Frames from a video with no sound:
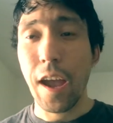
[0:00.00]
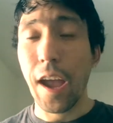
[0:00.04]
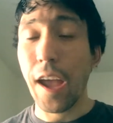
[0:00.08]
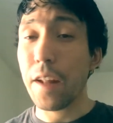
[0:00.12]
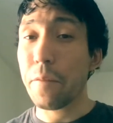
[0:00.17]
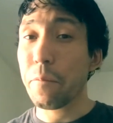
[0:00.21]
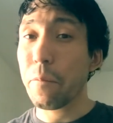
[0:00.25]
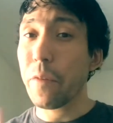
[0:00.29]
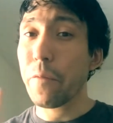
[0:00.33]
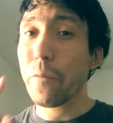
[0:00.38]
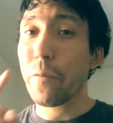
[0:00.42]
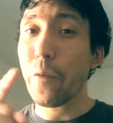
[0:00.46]

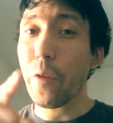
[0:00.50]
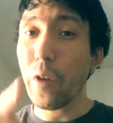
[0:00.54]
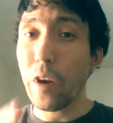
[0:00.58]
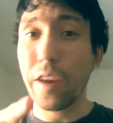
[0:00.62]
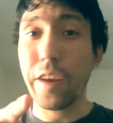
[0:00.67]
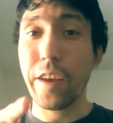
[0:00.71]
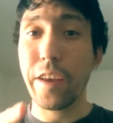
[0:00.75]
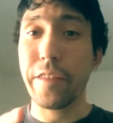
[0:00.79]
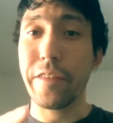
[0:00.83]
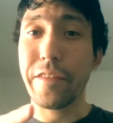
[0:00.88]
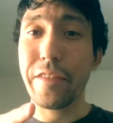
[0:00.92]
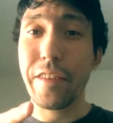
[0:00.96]
And before I
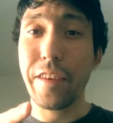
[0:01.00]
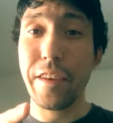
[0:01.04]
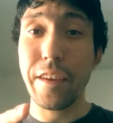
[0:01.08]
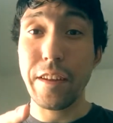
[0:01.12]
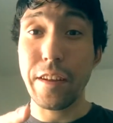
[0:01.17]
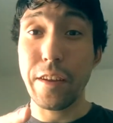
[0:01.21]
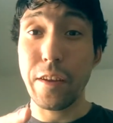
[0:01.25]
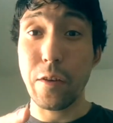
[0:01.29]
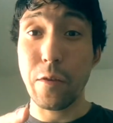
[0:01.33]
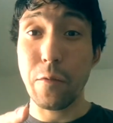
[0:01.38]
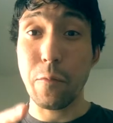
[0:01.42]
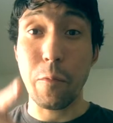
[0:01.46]

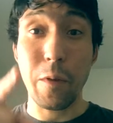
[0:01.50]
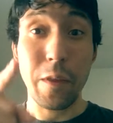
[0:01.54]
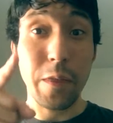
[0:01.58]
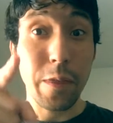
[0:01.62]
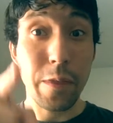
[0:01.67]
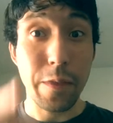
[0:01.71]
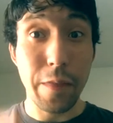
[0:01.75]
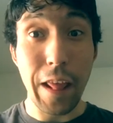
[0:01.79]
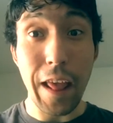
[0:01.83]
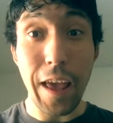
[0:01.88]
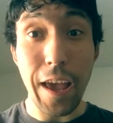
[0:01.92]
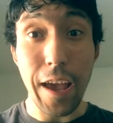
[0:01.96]
continue
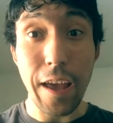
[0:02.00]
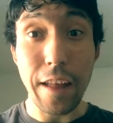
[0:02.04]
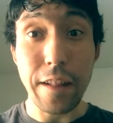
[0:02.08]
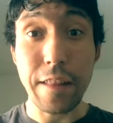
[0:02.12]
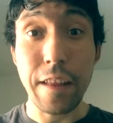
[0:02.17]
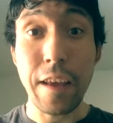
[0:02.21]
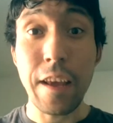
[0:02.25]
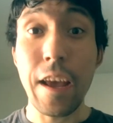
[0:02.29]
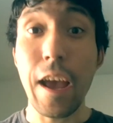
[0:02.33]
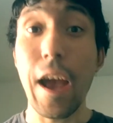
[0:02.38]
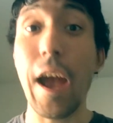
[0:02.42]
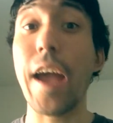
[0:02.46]
with that,
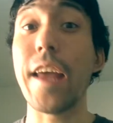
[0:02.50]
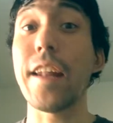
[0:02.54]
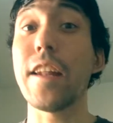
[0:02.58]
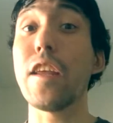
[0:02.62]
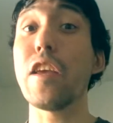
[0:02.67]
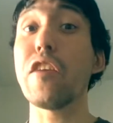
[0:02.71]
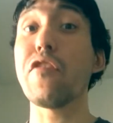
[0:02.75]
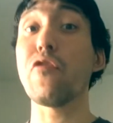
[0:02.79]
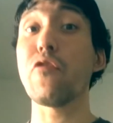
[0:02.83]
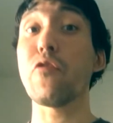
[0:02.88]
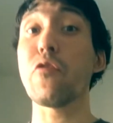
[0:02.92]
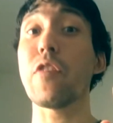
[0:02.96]
I
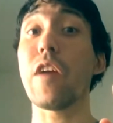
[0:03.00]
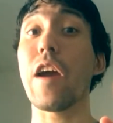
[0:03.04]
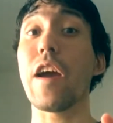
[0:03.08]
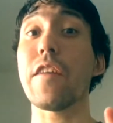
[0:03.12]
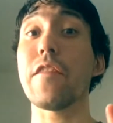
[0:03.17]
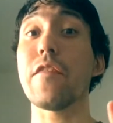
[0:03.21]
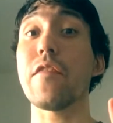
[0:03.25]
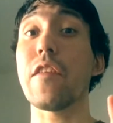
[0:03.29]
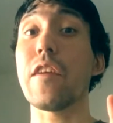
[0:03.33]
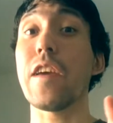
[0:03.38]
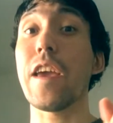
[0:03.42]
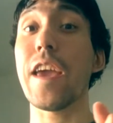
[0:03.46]
need you
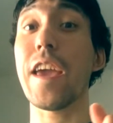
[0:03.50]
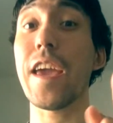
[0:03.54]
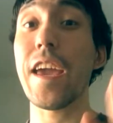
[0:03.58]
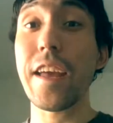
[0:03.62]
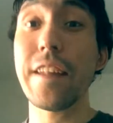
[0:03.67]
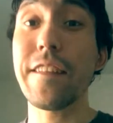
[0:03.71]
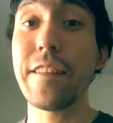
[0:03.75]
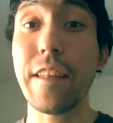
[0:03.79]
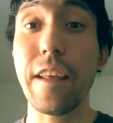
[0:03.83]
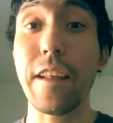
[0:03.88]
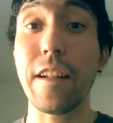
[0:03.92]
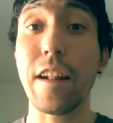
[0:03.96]
guys to
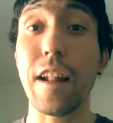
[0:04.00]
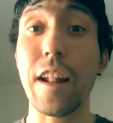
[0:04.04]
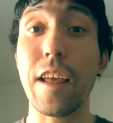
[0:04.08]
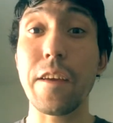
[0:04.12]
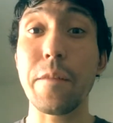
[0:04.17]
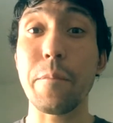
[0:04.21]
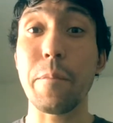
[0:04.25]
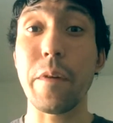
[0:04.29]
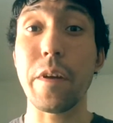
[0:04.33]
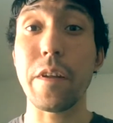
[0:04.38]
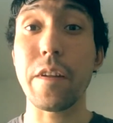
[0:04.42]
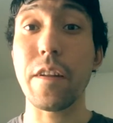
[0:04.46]
hit that
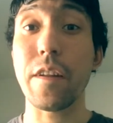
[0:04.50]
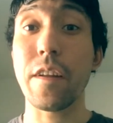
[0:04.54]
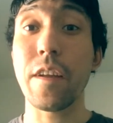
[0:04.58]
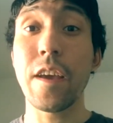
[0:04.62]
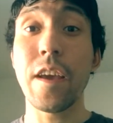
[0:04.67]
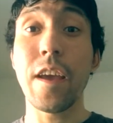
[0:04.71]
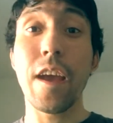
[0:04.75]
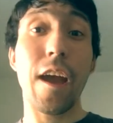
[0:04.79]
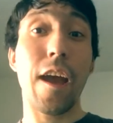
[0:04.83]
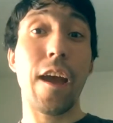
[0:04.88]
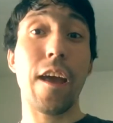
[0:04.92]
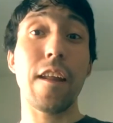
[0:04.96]
like button
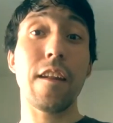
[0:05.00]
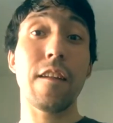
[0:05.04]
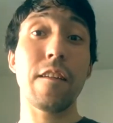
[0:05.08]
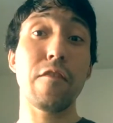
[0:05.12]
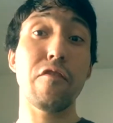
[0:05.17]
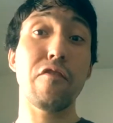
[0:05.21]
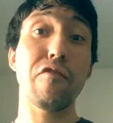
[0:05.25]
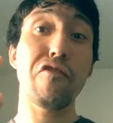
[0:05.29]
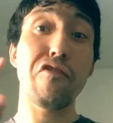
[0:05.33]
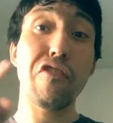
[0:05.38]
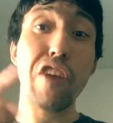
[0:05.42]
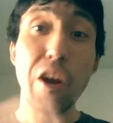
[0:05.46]

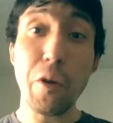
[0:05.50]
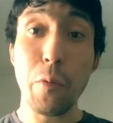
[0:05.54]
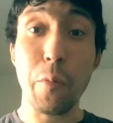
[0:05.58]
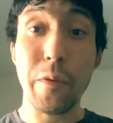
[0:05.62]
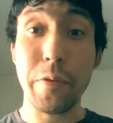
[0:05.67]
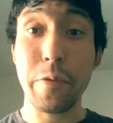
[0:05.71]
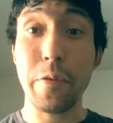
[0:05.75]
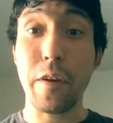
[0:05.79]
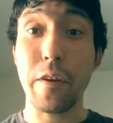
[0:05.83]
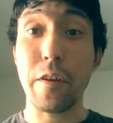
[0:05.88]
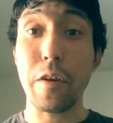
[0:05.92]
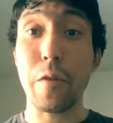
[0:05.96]
and share
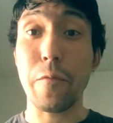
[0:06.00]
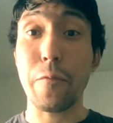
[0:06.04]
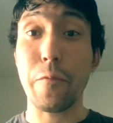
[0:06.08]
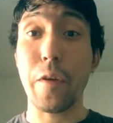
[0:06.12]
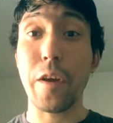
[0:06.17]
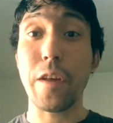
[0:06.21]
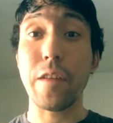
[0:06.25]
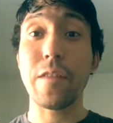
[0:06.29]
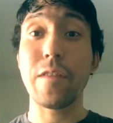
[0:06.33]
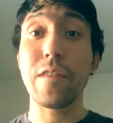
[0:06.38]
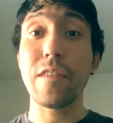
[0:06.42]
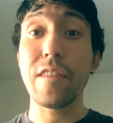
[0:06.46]
with all your
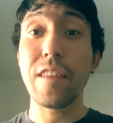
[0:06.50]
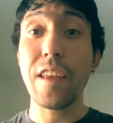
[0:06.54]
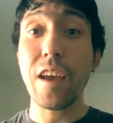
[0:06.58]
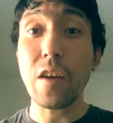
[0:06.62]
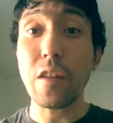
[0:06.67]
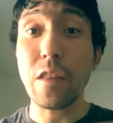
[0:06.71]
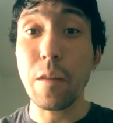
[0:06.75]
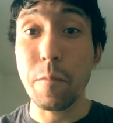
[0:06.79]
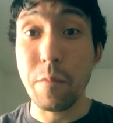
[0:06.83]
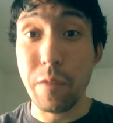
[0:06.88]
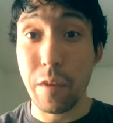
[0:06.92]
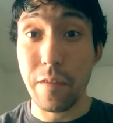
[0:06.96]
friends. Tell
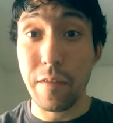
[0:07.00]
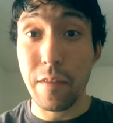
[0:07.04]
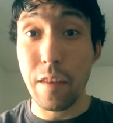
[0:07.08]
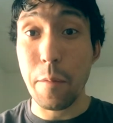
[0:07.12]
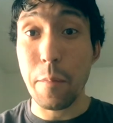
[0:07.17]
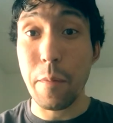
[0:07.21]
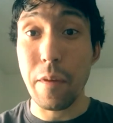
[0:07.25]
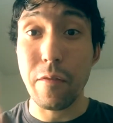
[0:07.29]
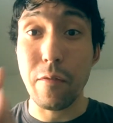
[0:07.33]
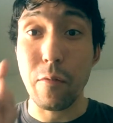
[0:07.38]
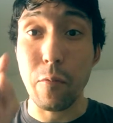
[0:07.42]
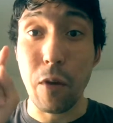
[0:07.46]
them to
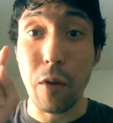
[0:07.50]
sub as